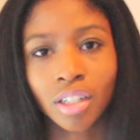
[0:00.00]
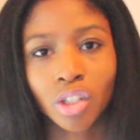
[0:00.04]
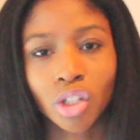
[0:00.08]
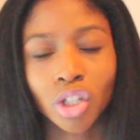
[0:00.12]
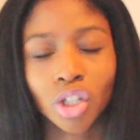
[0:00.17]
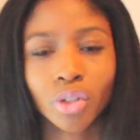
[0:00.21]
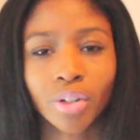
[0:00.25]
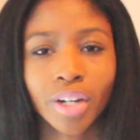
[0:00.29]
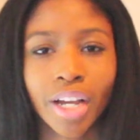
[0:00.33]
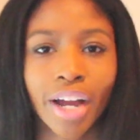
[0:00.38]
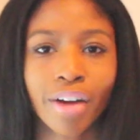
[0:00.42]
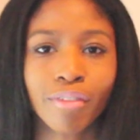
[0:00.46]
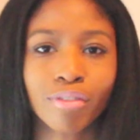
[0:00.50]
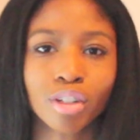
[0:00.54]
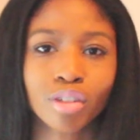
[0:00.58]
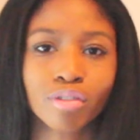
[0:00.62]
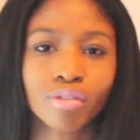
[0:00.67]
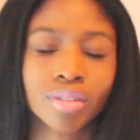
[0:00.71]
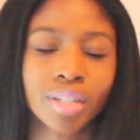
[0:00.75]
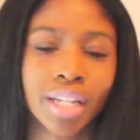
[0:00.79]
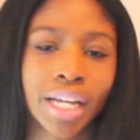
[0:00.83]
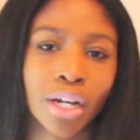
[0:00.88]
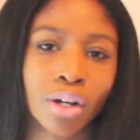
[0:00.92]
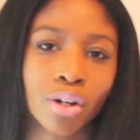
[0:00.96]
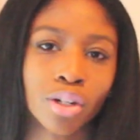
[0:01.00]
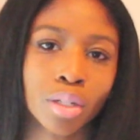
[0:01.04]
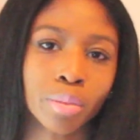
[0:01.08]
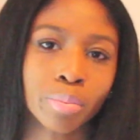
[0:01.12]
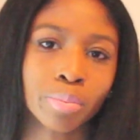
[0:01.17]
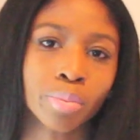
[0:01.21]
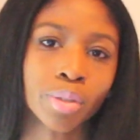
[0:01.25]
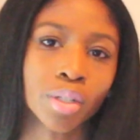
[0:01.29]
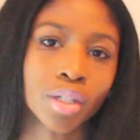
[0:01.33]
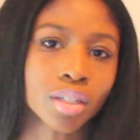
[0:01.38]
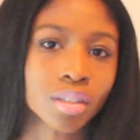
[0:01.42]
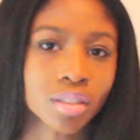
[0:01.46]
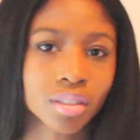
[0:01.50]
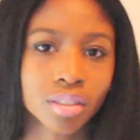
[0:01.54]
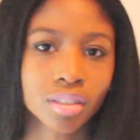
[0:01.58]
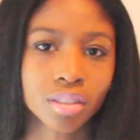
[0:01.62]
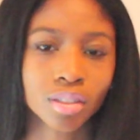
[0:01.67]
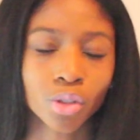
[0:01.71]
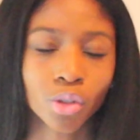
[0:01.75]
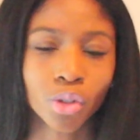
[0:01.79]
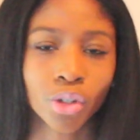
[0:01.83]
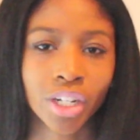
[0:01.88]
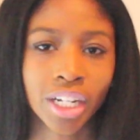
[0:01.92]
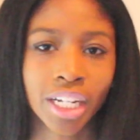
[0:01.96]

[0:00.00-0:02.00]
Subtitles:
You don't have to rely on a book or